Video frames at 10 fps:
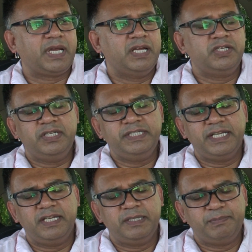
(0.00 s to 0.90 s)
I shouldn't
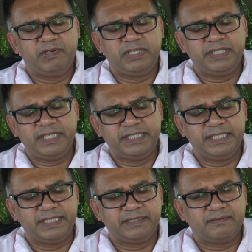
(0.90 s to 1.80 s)
say your spirit doesn't
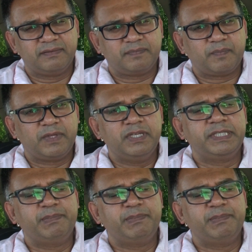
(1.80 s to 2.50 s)
exist. Your